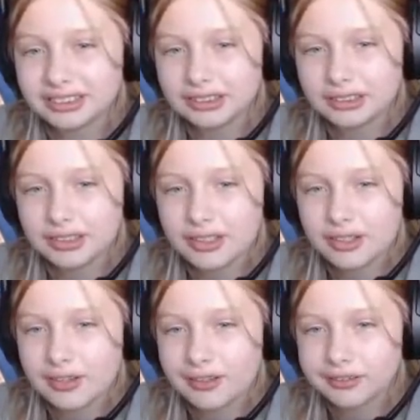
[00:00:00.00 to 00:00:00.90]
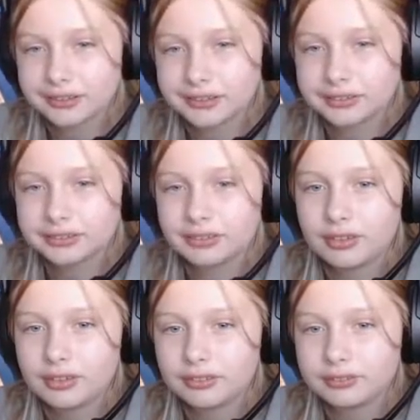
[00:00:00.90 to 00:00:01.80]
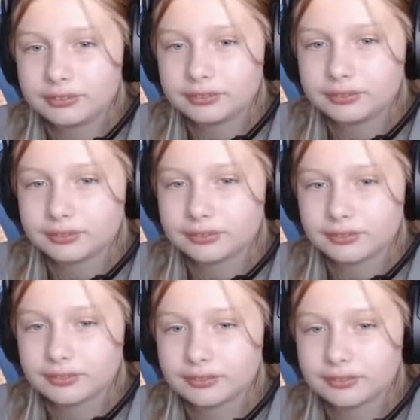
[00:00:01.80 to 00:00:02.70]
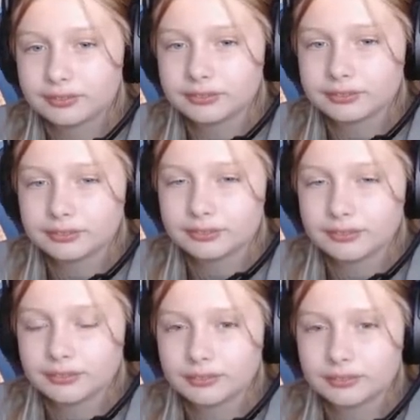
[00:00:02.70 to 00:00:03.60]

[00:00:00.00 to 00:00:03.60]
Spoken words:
Nothing is said.